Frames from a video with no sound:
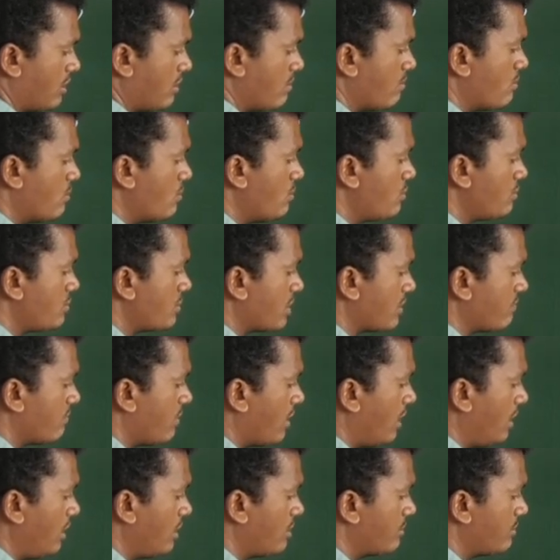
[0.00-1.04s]
move
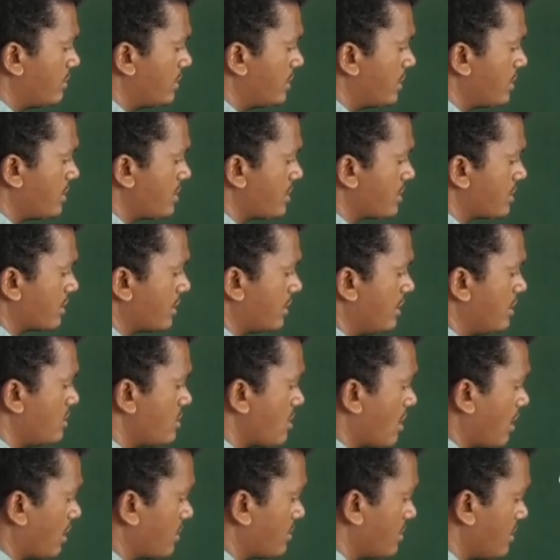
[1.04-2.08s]
somewhat towards this
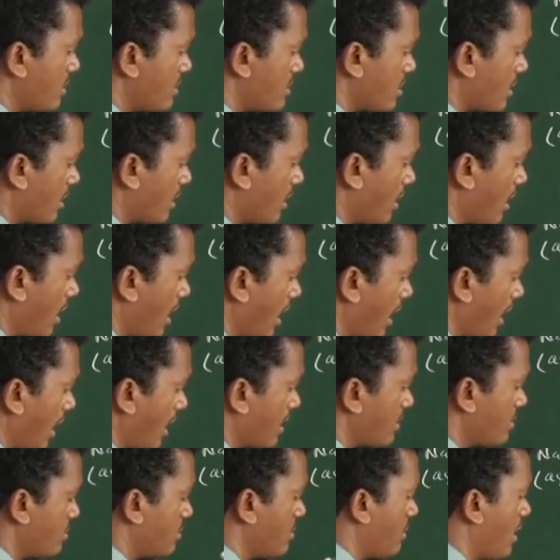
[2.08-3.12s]
oxygen,
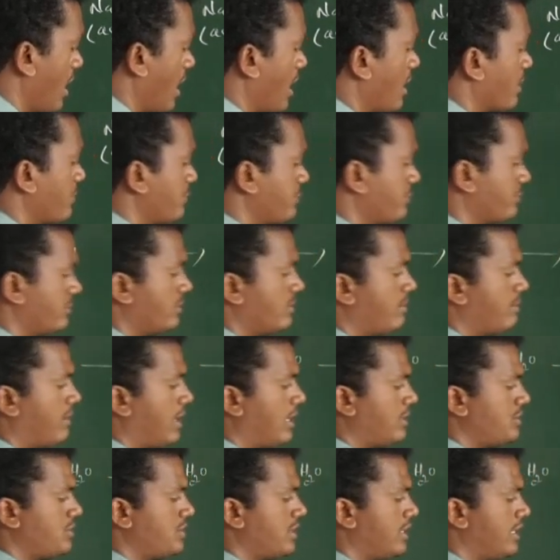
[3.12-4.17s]
as you have
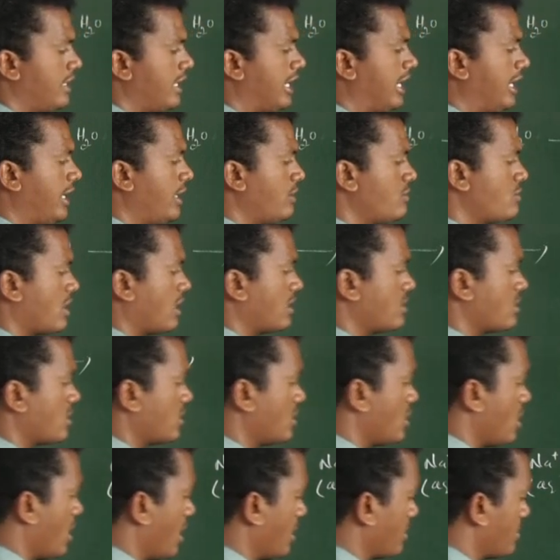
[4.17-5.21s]
partial negative charge
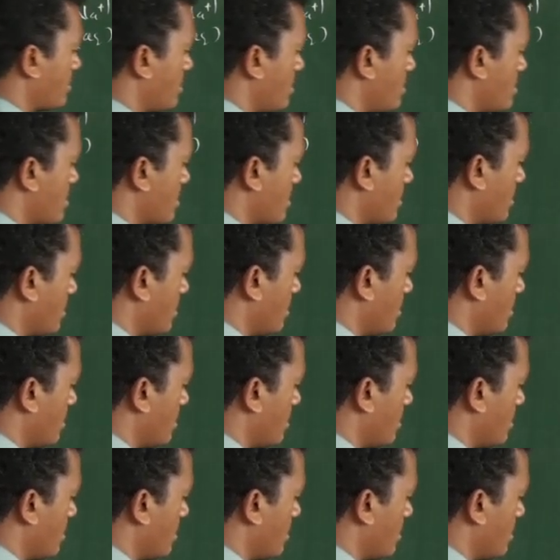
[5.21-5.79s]
on the oxygen